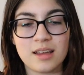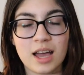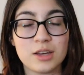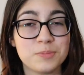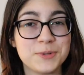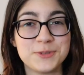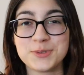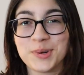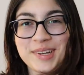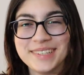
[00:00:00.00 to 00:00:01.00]
I hope you
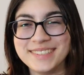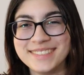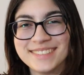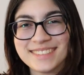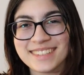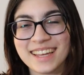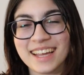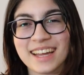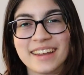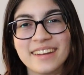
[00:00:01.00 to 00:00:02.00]
enjoyed,
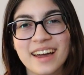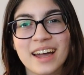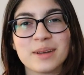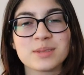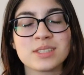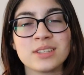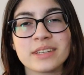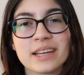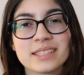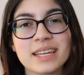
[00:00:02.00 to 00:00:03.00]
and I will see you
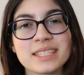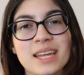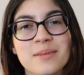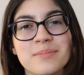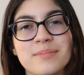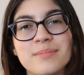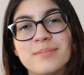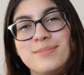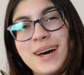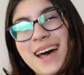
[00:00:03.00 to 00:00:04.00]
guys next time.
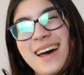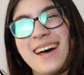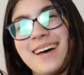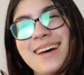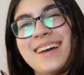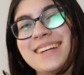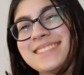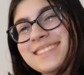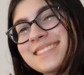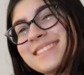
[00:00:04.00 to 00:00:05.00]
Bye!
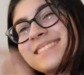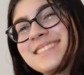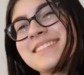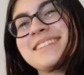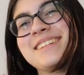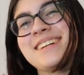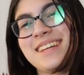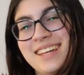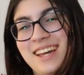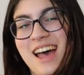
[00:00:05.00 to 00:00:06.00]

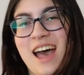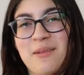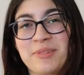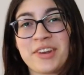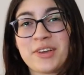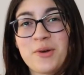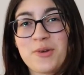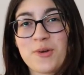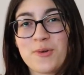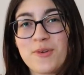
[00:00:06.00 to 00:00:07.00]
I'm gonna go
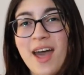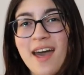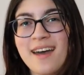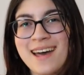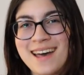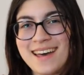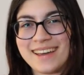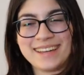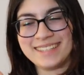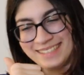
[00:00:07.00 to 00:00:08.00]

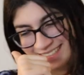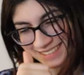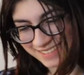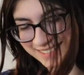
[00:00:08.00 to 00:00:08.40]
cry.